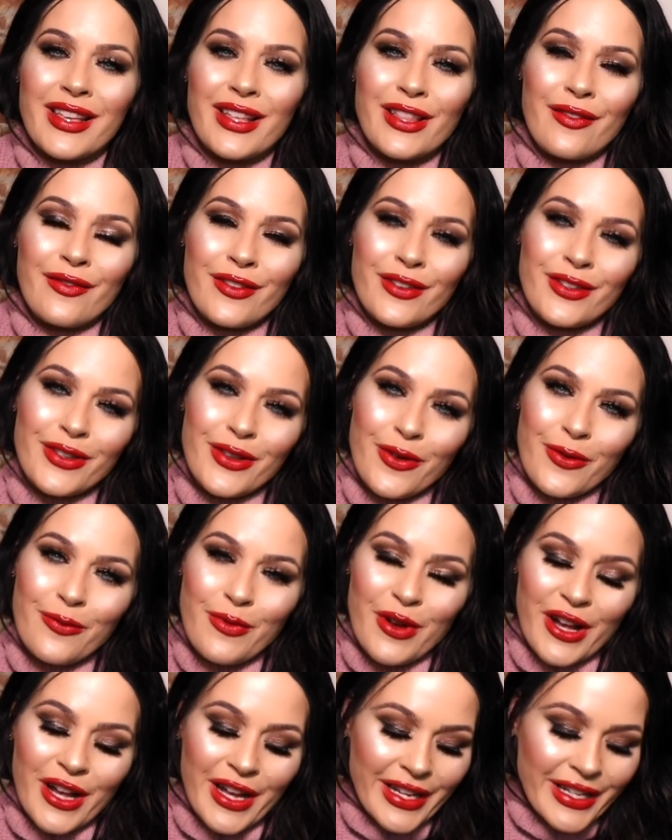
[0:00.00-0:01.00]
I love you so
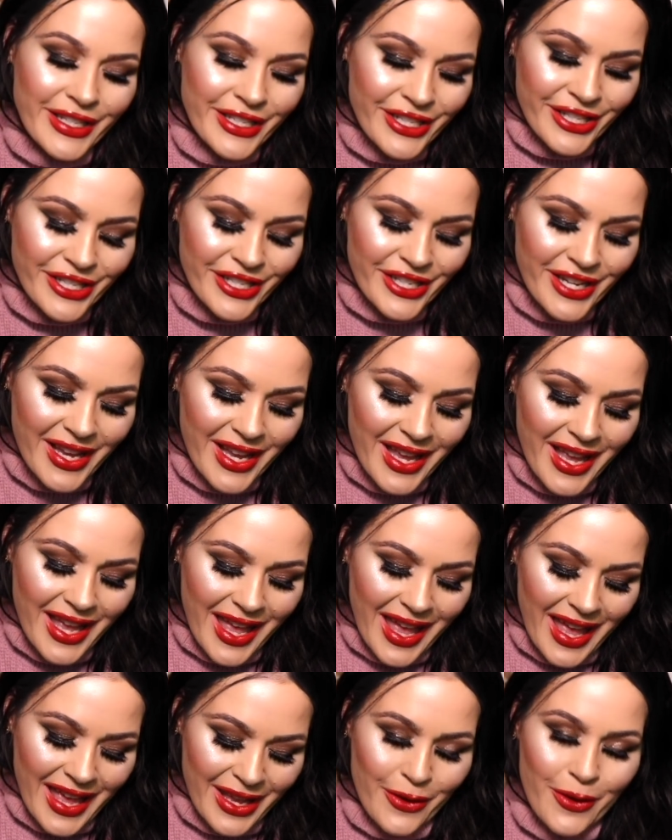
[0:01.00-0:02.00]
much.
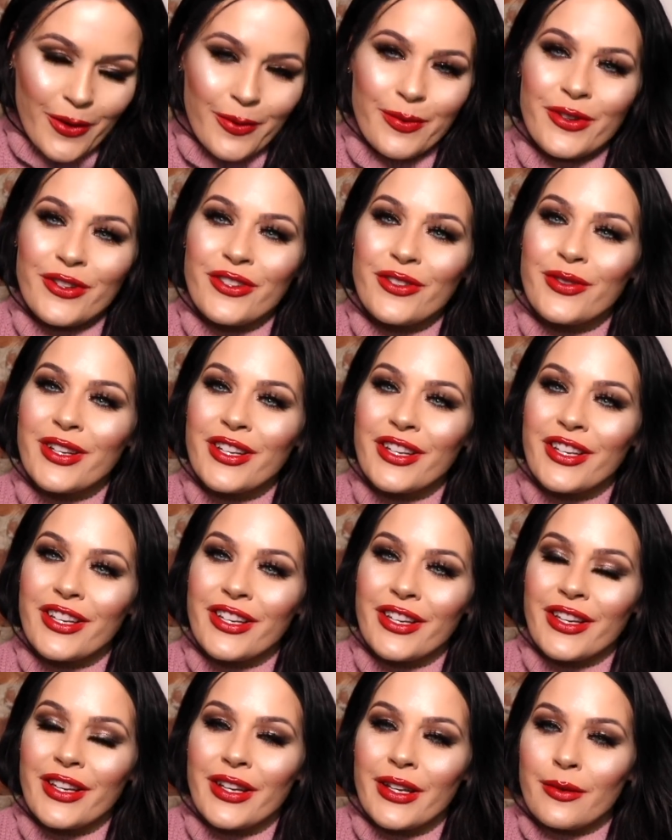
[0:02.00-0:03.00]
I hope you're doing
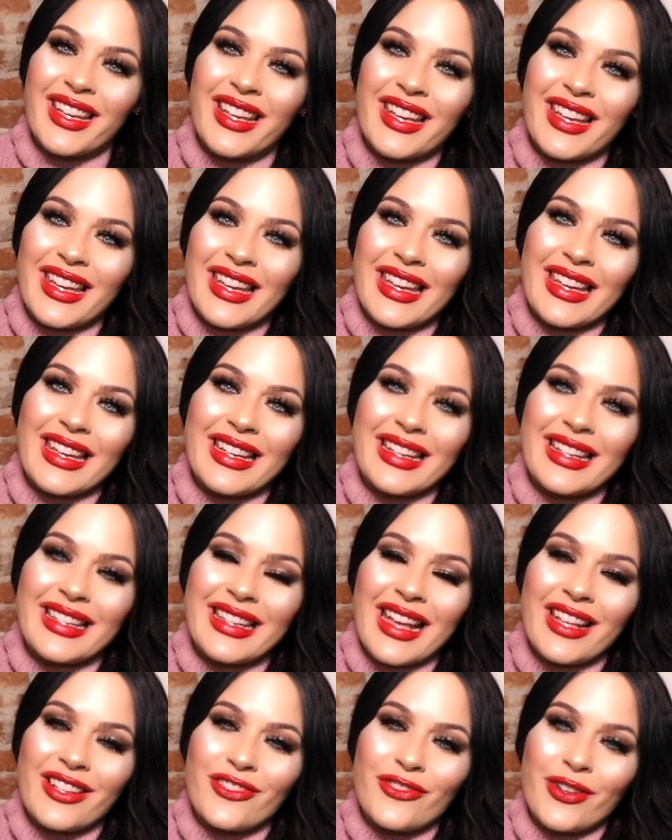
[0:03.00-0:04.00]
good. And
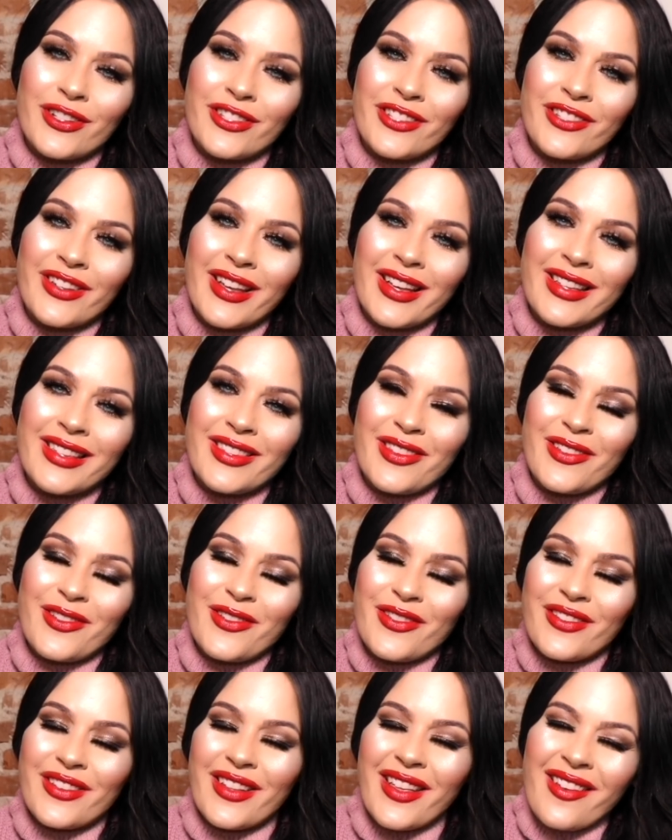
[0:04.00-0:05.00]
I'll talk to you guys
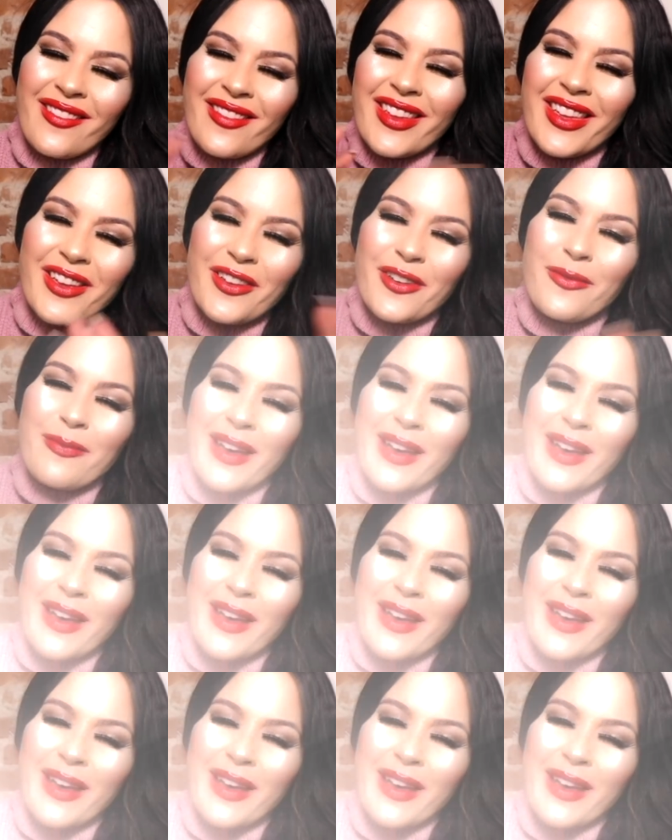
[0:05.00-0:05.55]
soon. Love you.